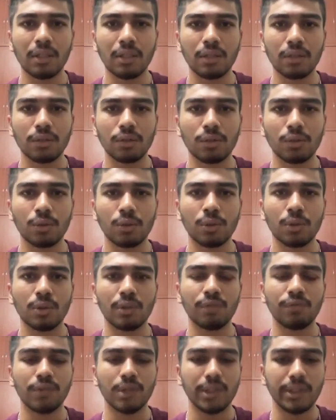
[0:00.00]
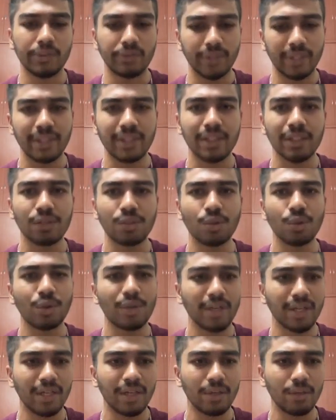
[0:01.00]
So if we run this code
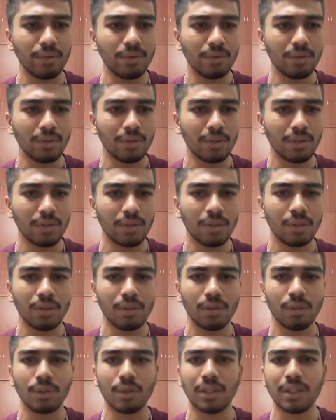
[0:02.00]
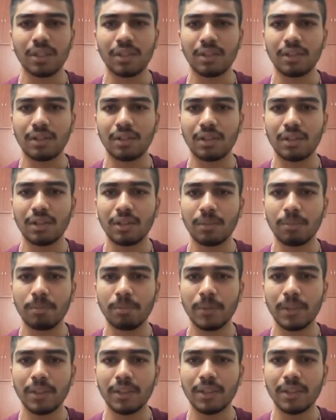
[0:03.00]
now, okay, the
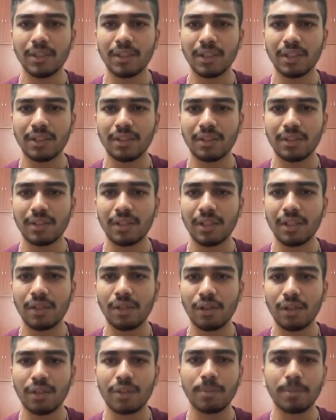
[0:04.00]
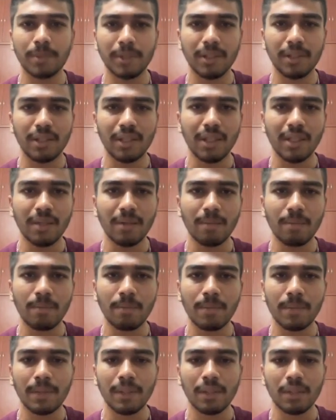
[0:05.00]
pieces are still not appearing.
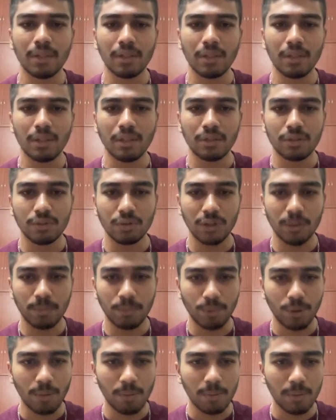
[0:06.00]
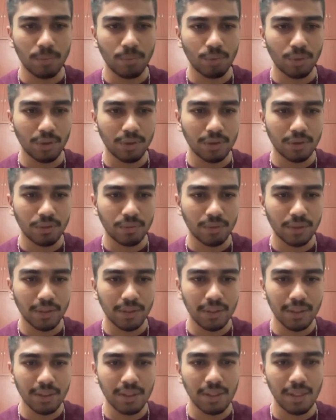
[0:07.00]
So the problem wasn't with
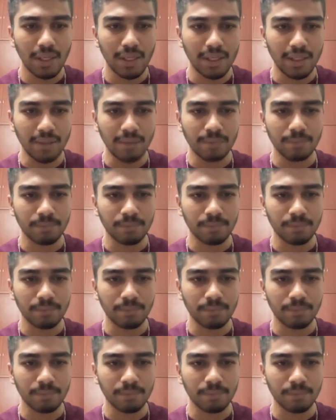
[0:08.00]
this line.